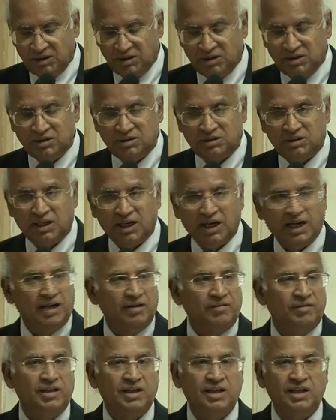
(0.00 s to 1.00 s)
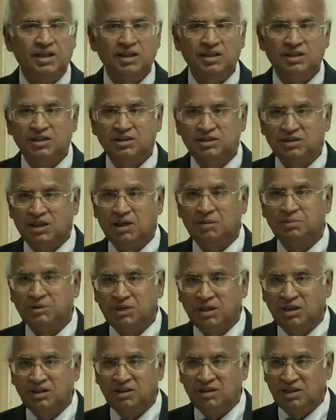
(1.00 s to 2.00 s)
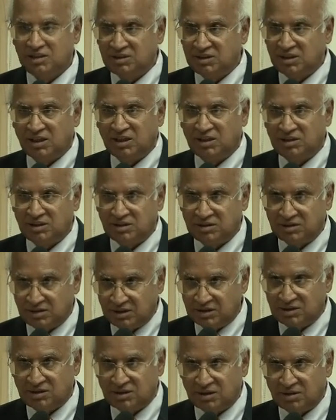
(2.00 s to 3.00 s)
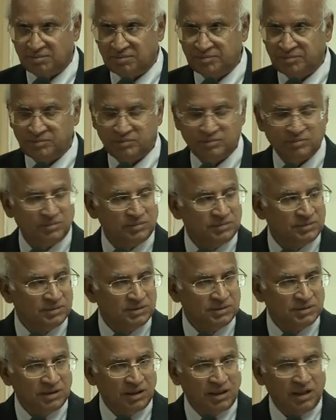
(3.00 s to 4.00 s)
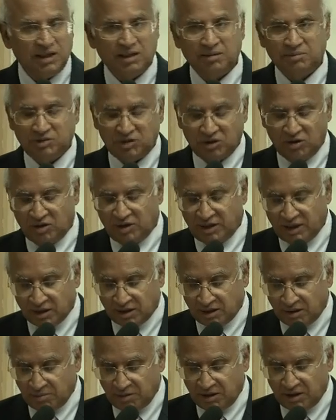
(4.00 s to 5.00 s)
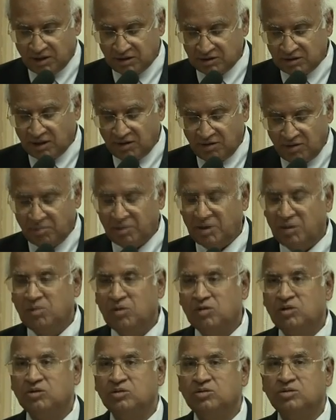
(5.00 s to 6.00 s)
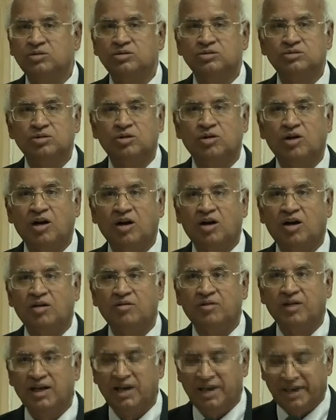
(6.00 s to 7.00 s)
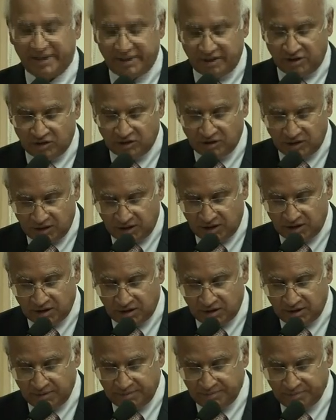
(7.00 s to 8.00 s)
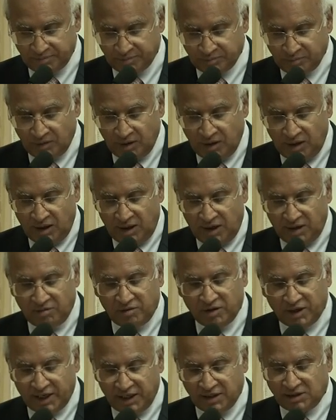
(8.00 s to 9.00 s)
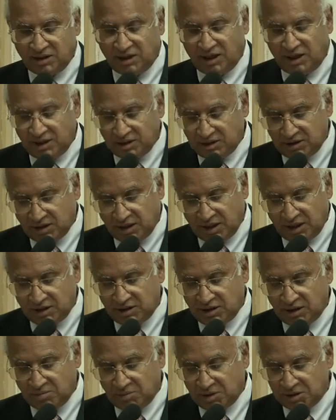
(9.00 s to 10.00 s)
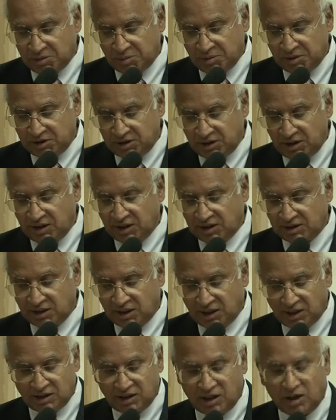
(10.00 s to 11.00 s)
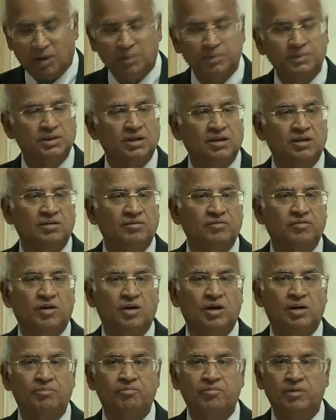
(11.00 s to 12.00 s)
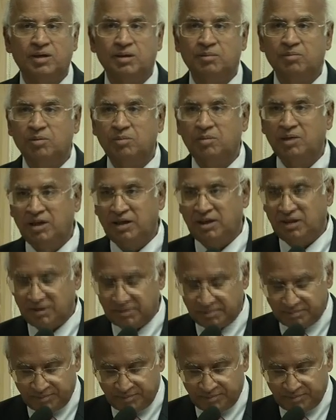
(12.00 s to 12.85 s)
Second, we need disruption in the education system. And I'm sure Dr. Mehrotra will be able to throw a lot of highlight on this. And vocational education must be seen as another option for upward mobility.